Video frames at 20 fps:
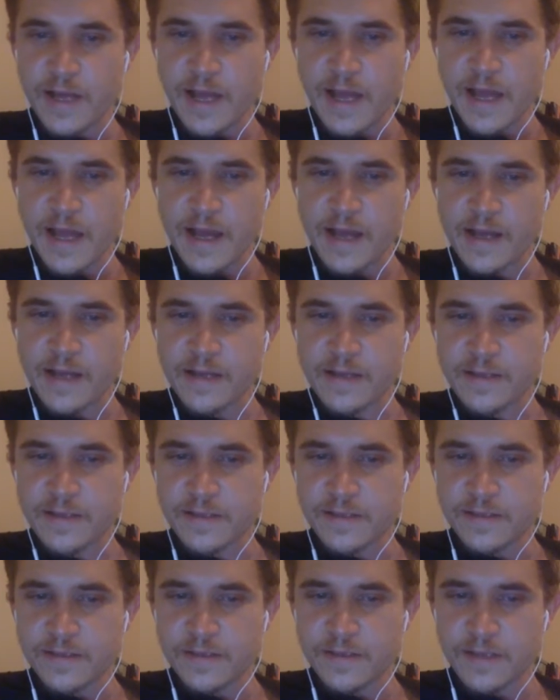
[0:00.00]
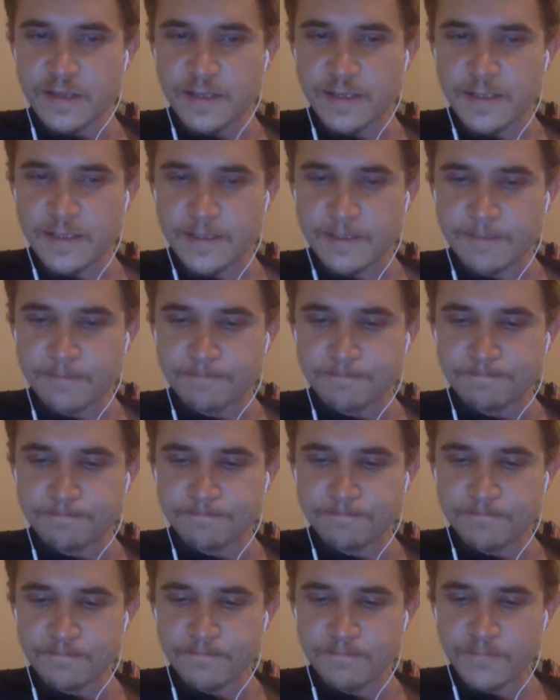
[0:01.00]
And
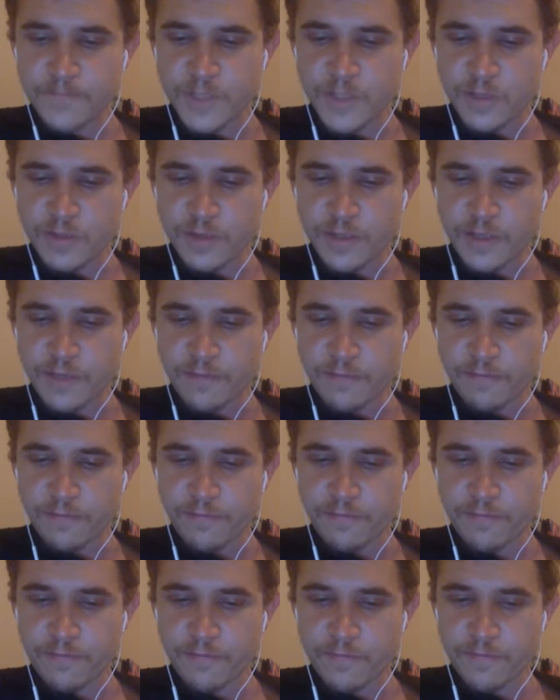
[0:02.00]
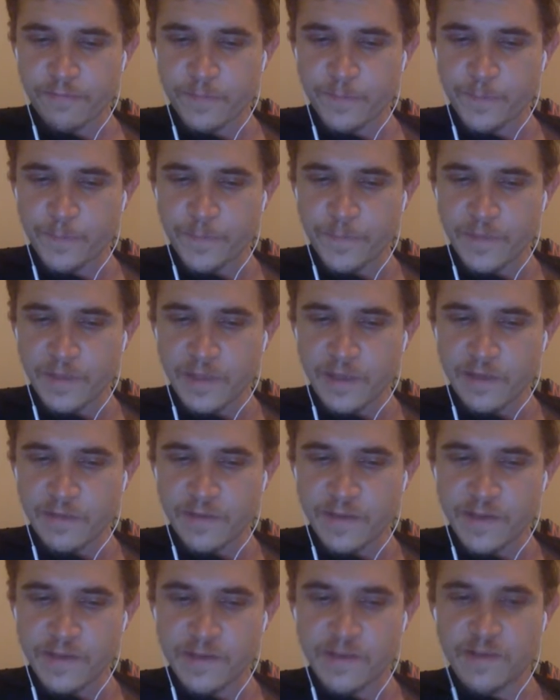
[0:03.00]
you know, if if
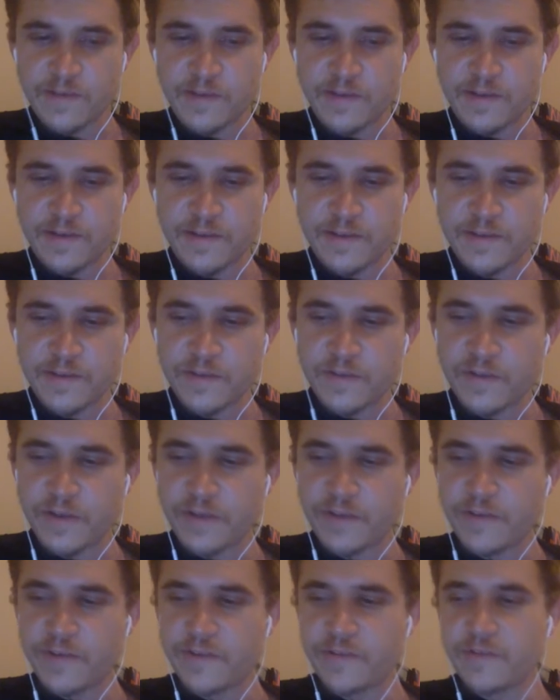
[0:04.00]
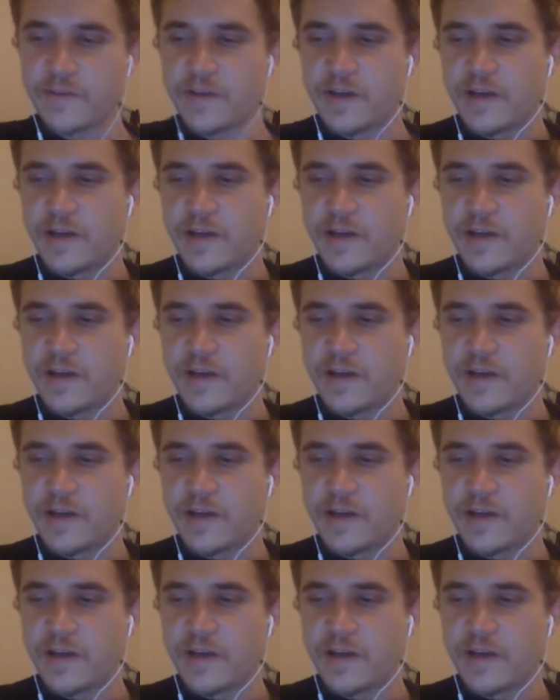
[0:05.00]
he's listening to this, or if any of his